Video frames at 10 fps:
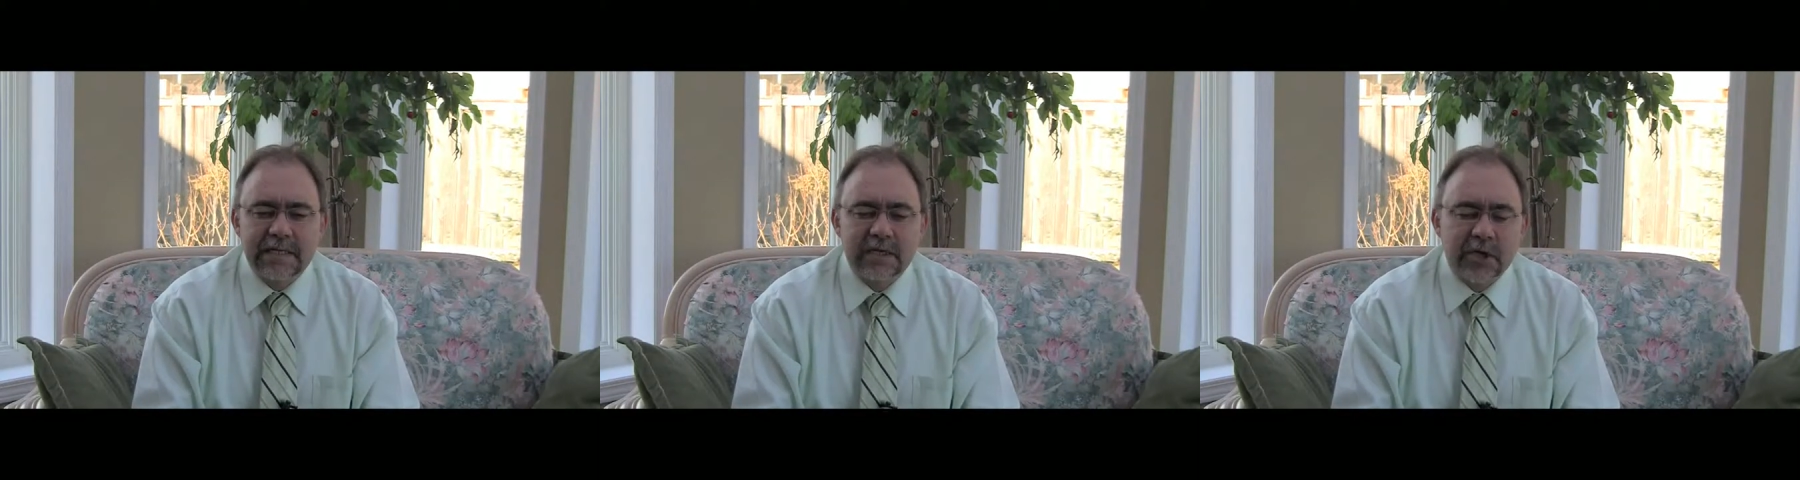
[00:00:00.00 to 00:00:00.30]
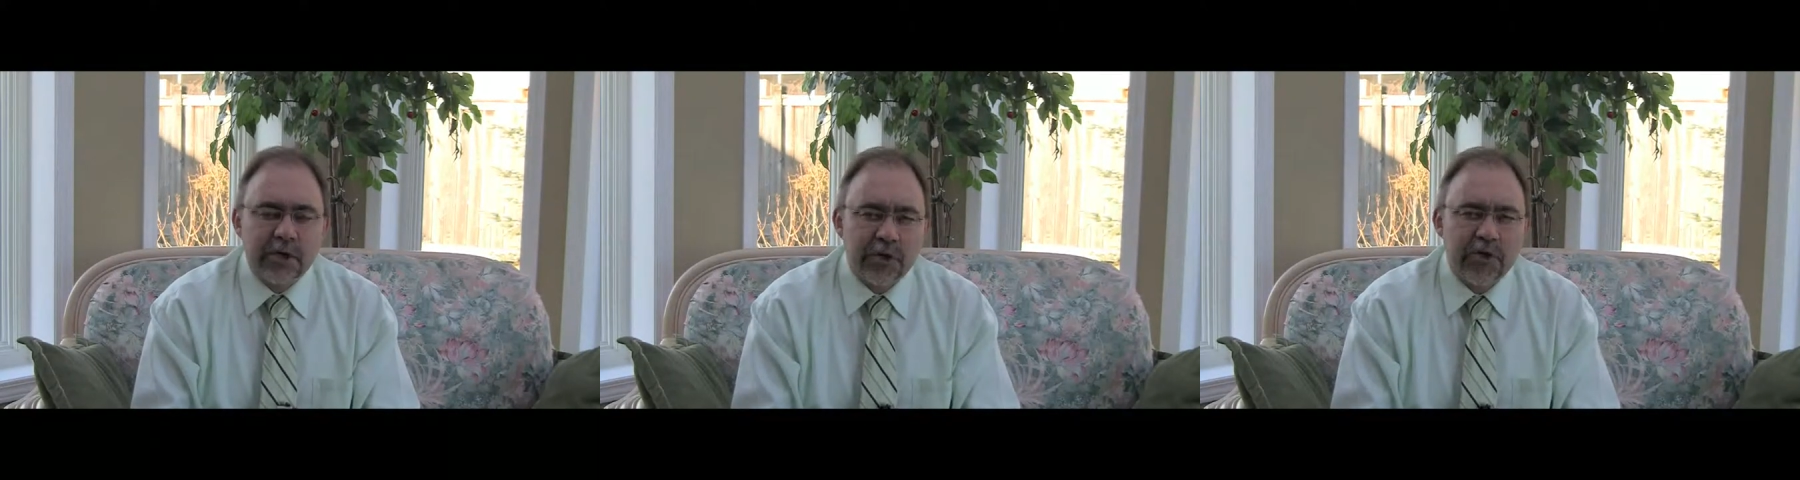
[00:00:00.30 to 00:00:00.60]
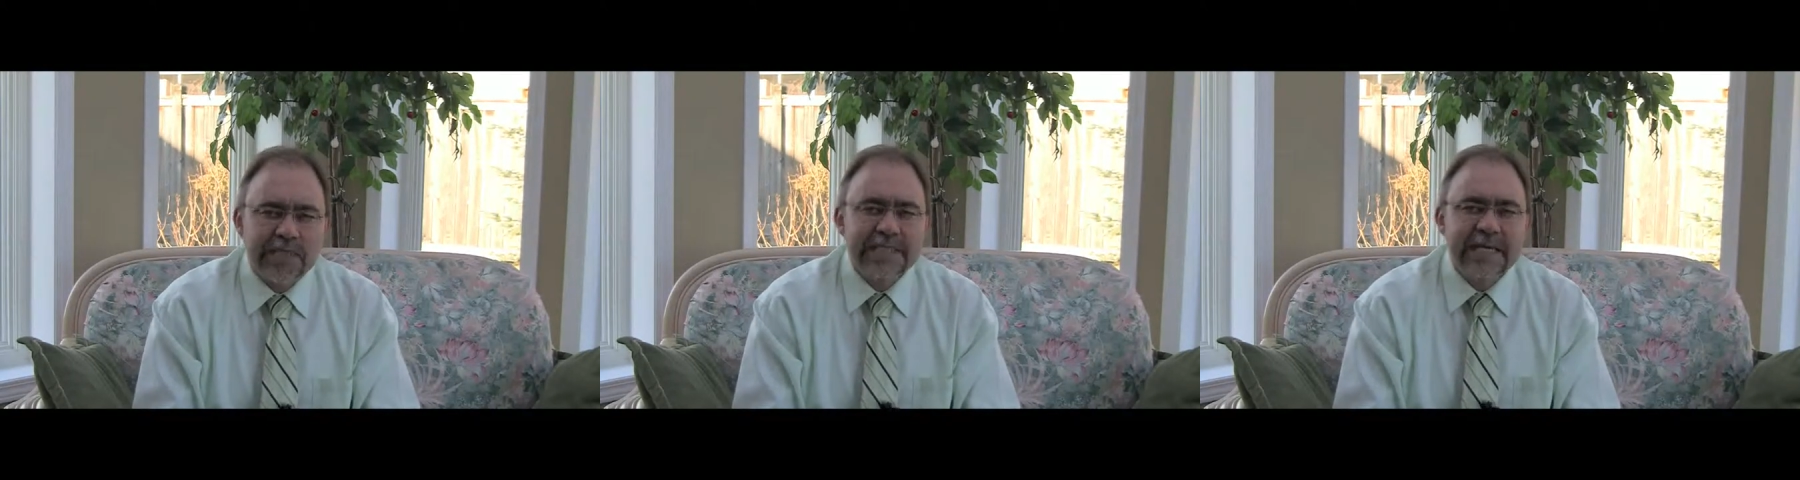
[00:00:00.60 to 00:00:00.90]
the
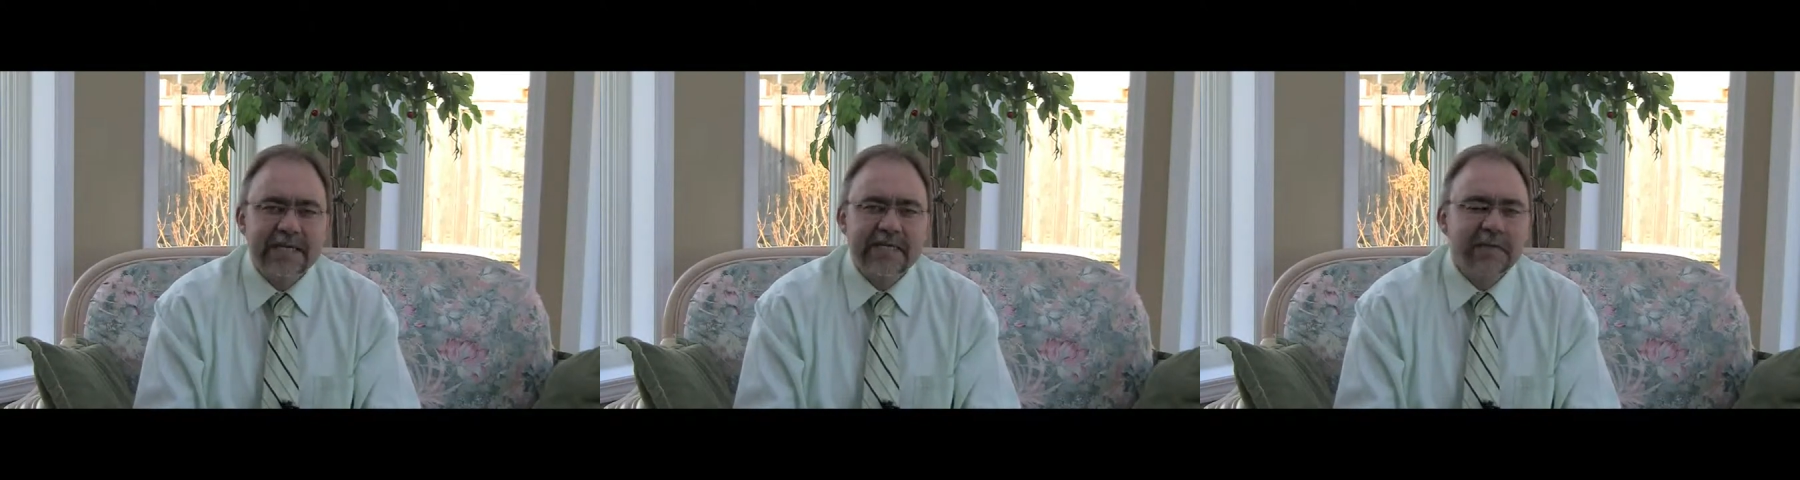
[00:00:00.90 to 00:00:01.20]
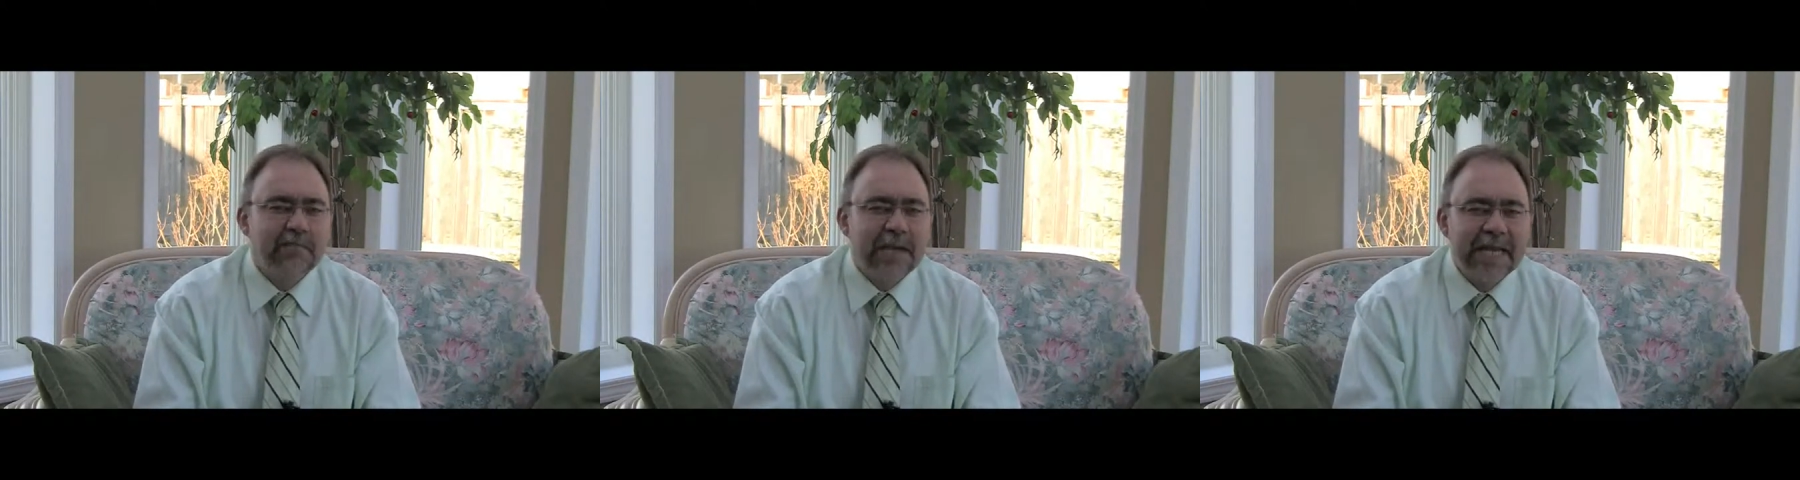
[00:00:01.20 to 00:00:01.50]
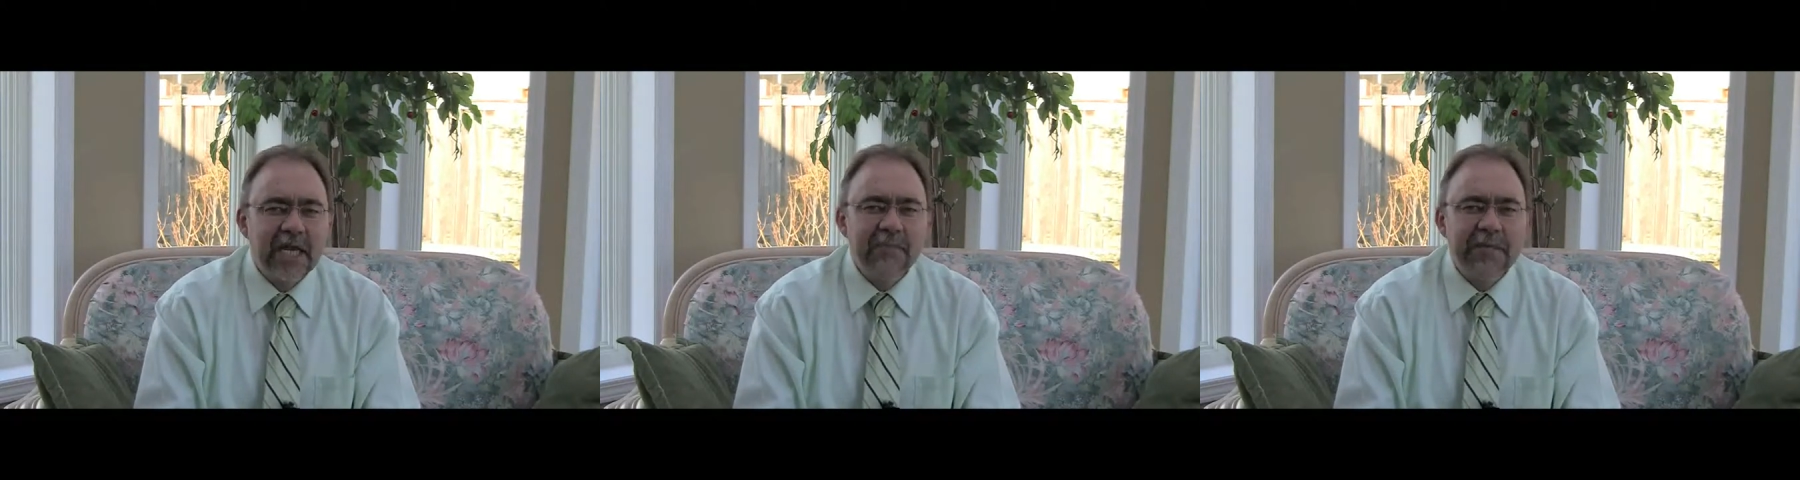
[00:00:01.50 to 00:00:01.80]
current tenant may not